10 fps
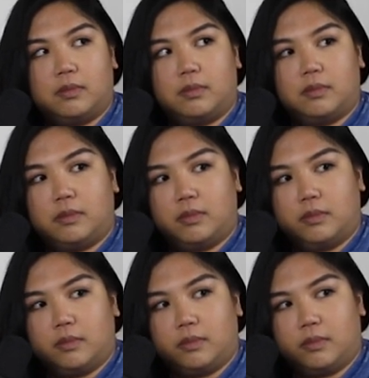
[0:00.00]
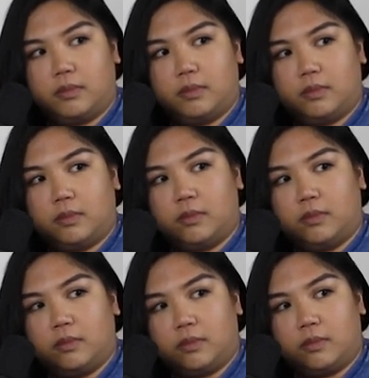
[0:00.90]

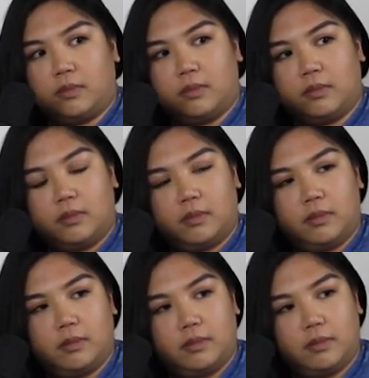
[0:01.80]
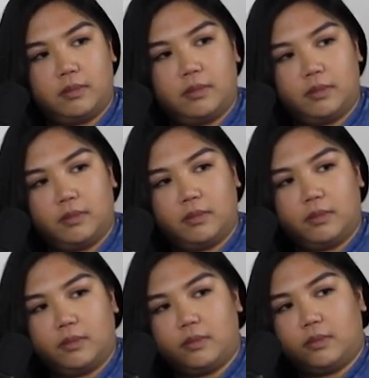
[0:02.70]

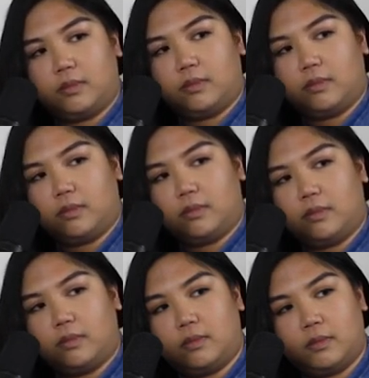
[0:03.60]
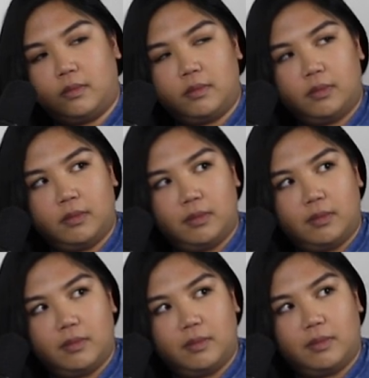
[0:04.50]

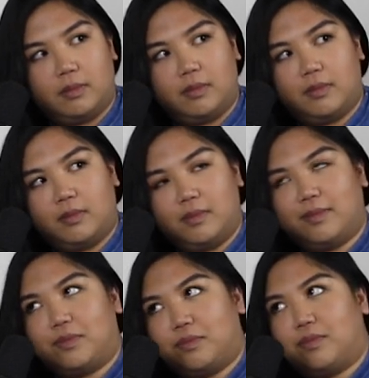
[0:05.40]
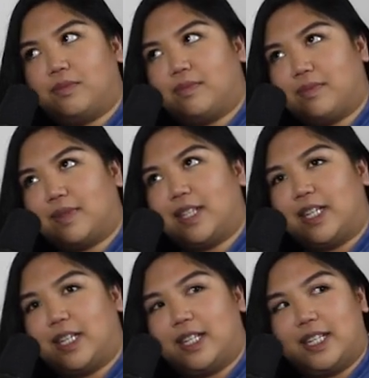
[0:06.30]
This person isn't speaking.